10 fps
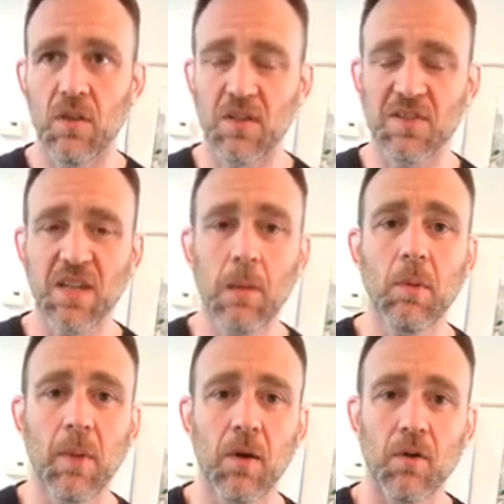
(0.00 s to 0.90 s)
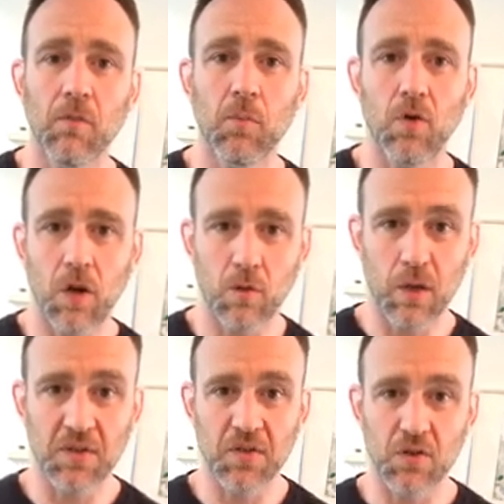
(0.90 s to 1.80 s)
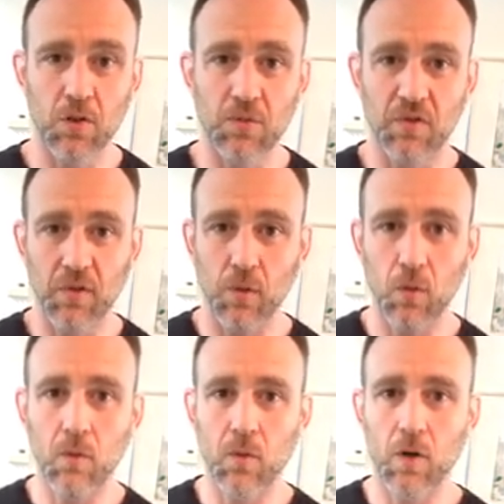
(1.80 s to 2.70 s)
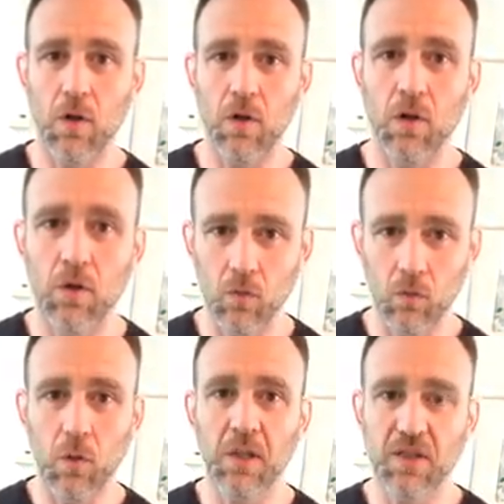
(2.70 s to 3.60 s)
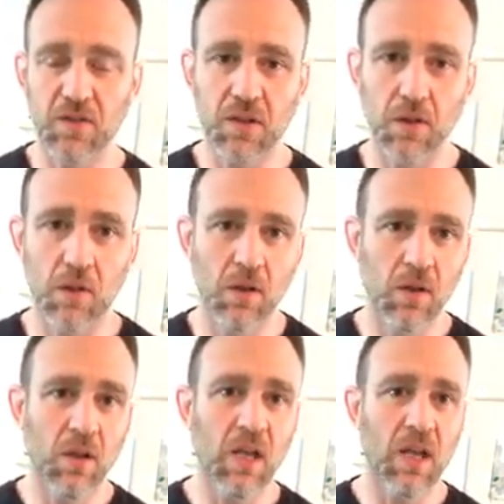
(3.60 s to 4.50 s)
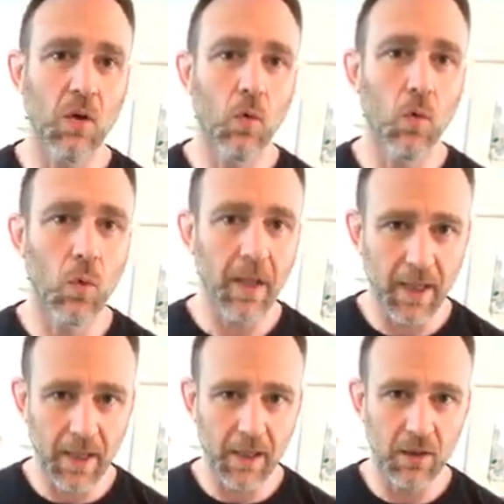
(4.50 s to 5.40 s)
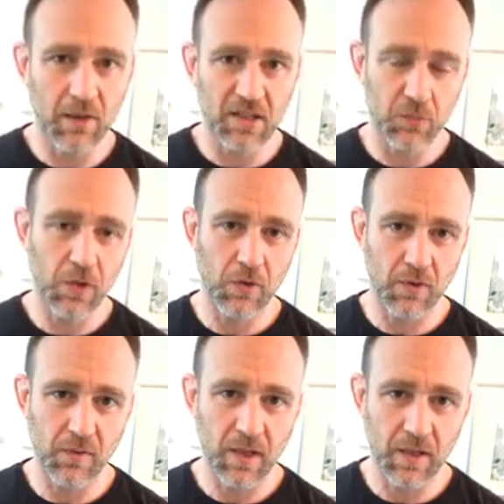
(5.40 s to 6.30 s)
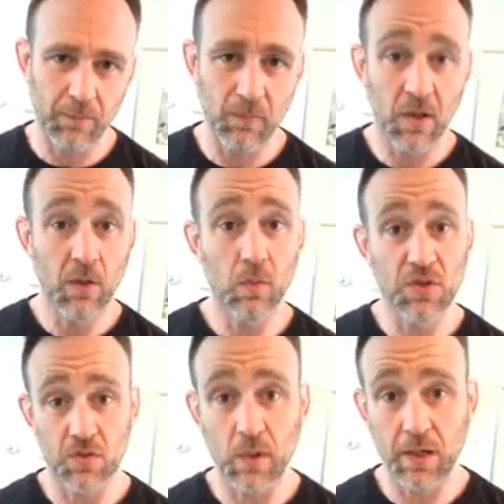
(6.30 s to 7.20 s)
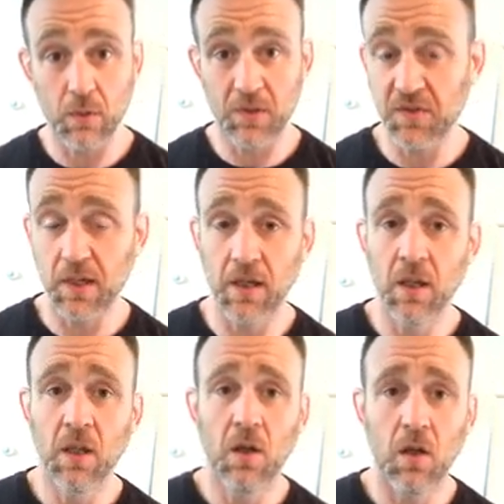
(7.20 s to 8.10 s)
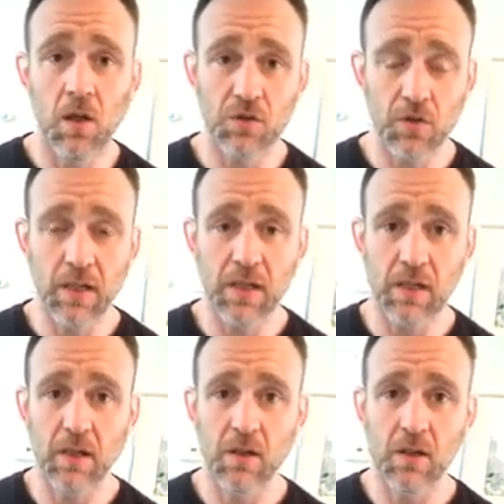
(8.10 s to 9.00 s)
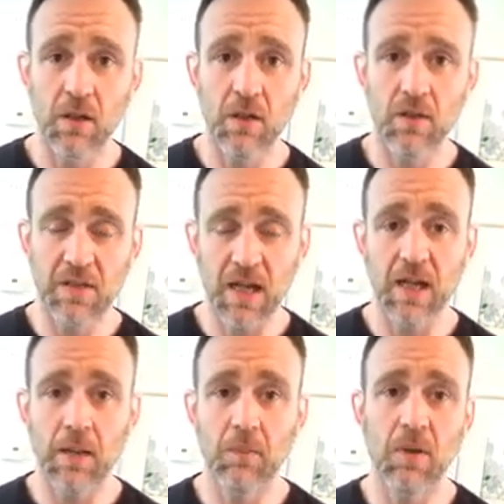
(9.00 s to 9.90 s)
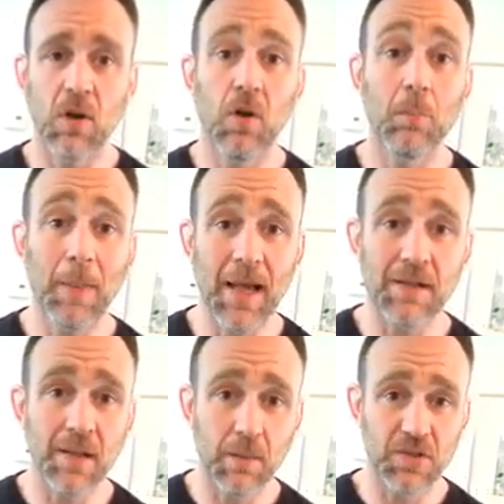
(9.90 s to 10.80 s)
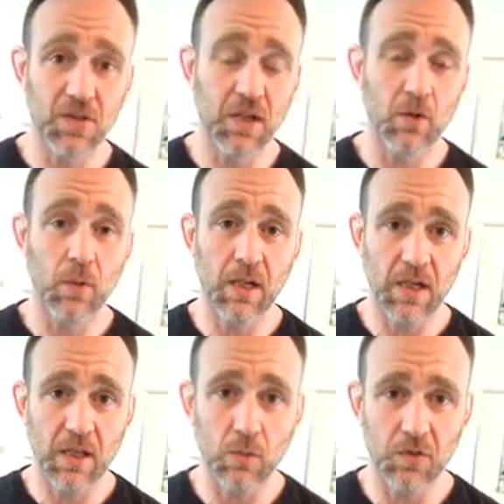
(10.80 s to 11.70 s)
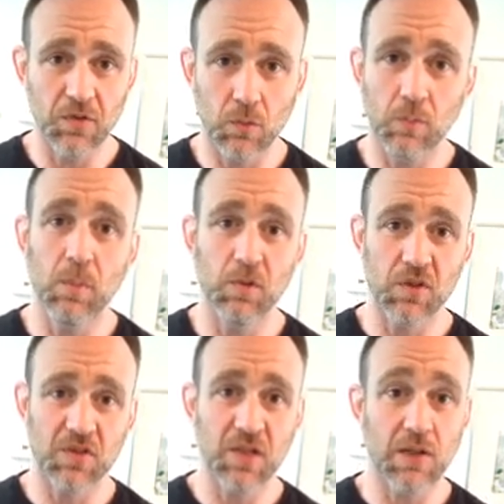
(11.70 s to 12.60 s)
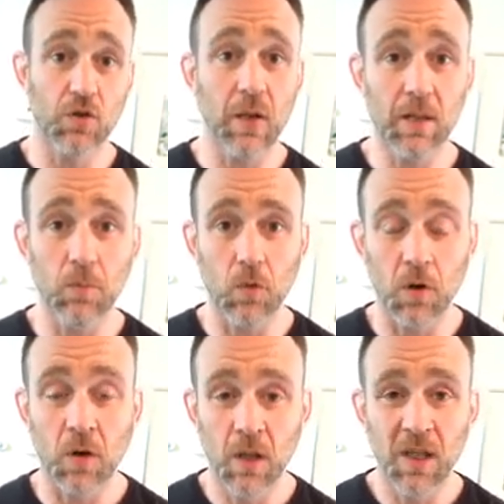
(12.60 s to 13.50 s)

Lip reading: the same amount of progress in terms of your overall rolling skill in a way less period of time, which is why I always say all training time, all mat time is not created equal. So when people just say train more,